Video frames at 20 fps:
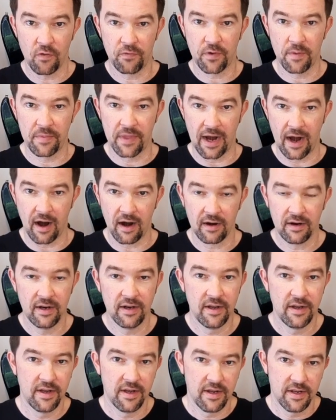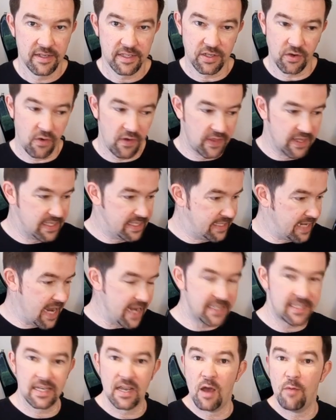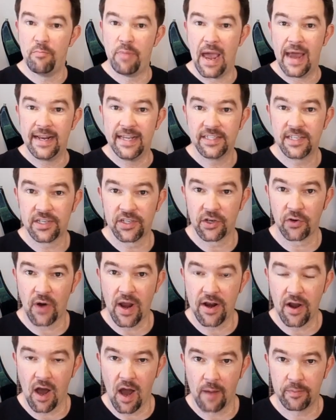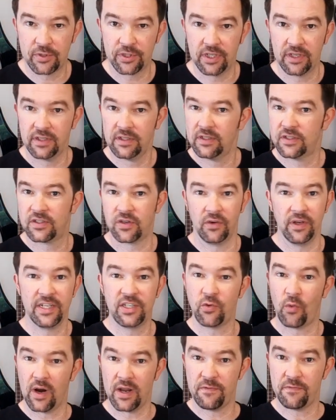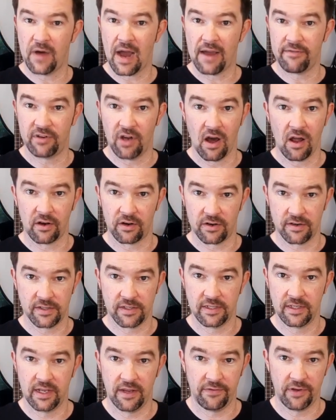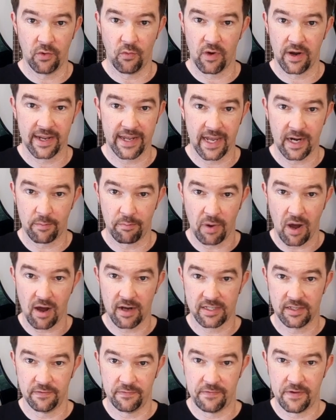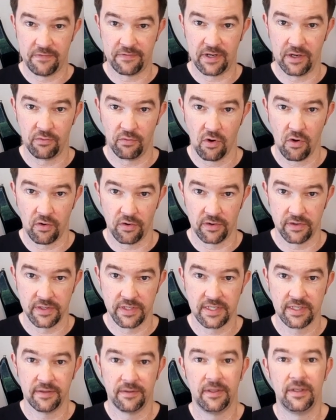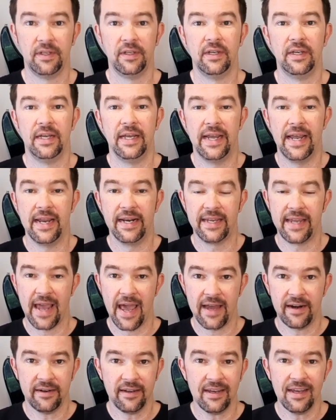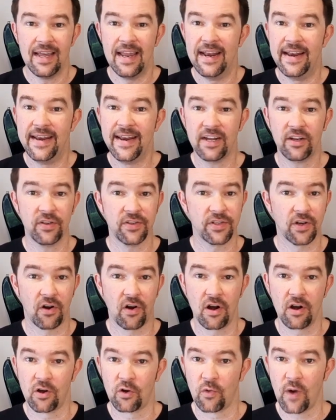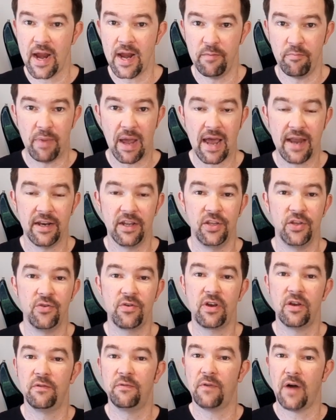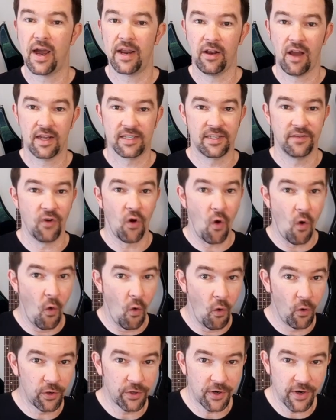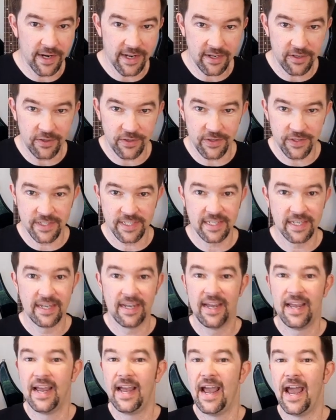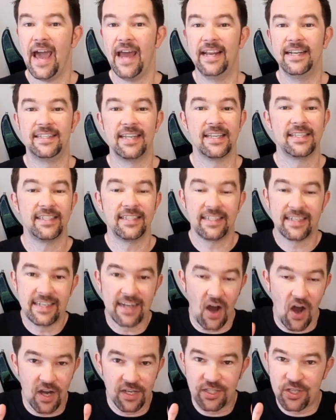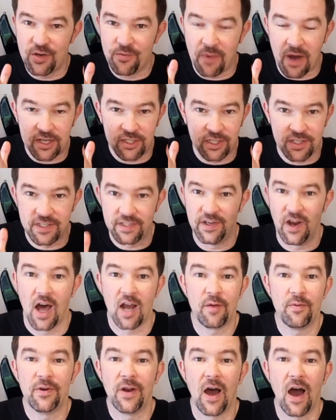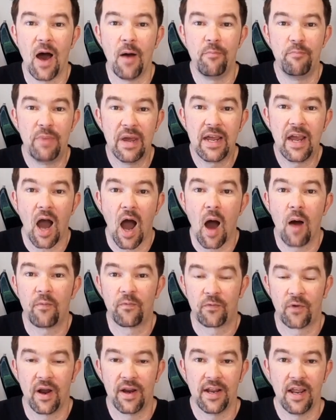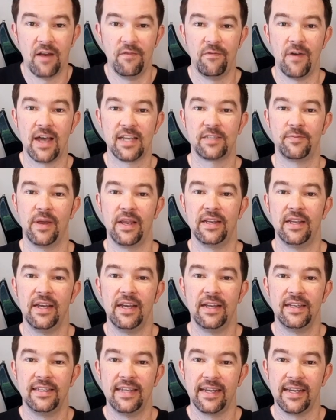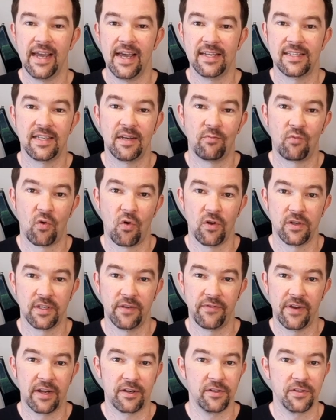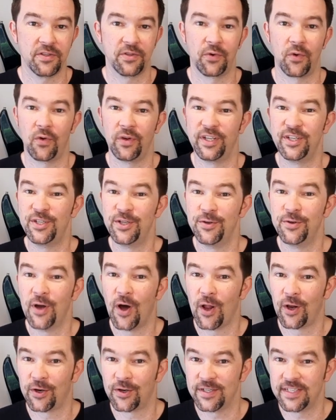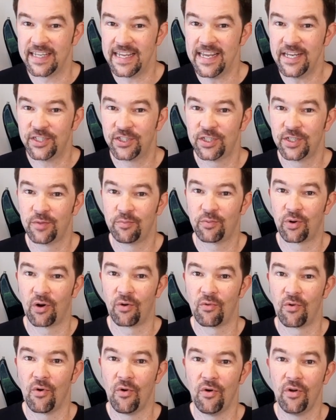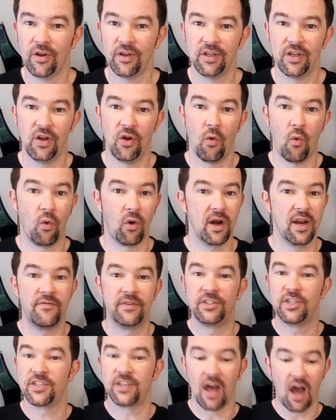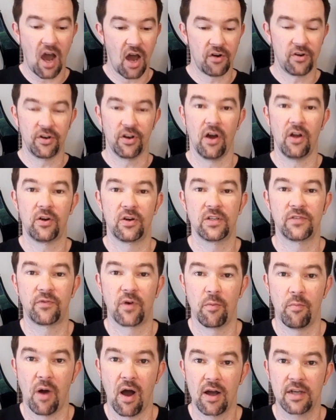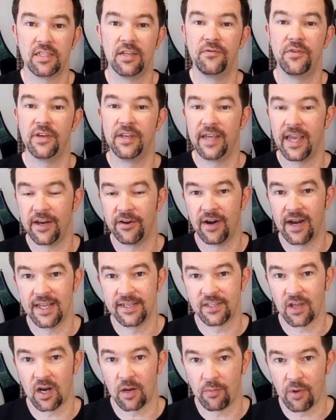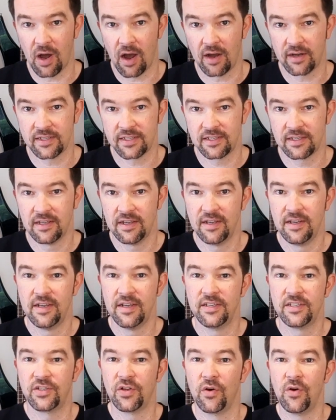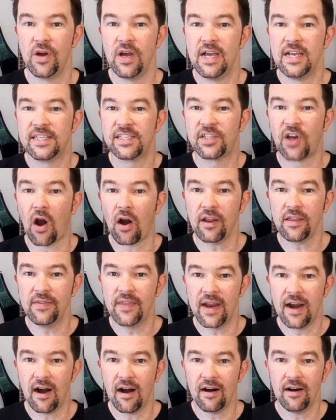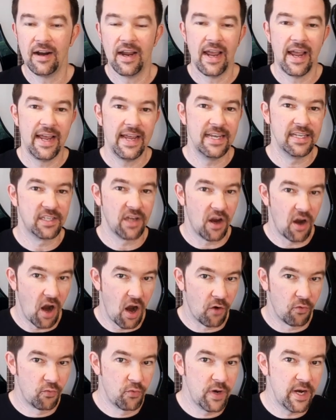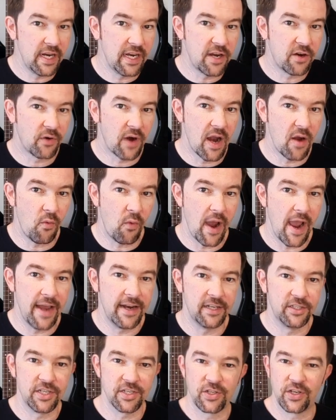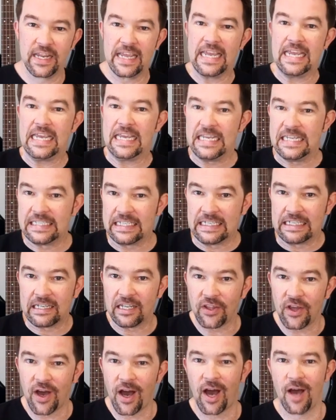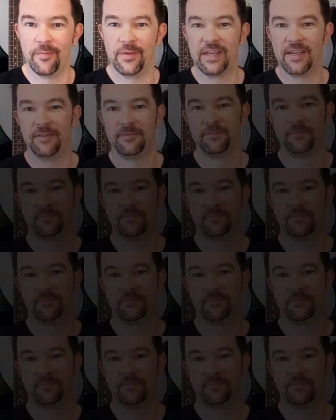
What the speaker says: from there. So in the States, pennies is a great option. It's only $25 if you want to get a box of 50 rolls. In Canada, nickels are a great bet. You can find lots of older nickels and it doesn't cost you much. It's not a big upfront investment to get some rolls of nickels. They're only $2 each per roll, or even just $100 for a box if you can get your hands on a box. So starting there is a really great way to just ease into the hobby.